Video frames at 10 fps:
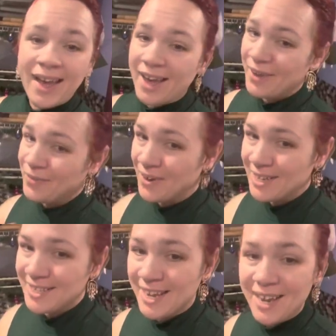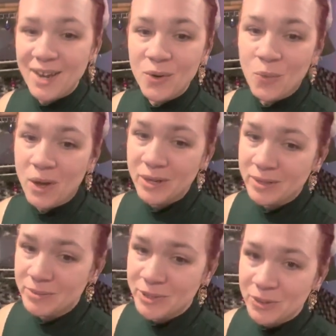Hey friends, and
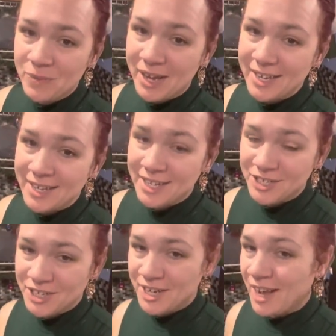welcome to my kitchen.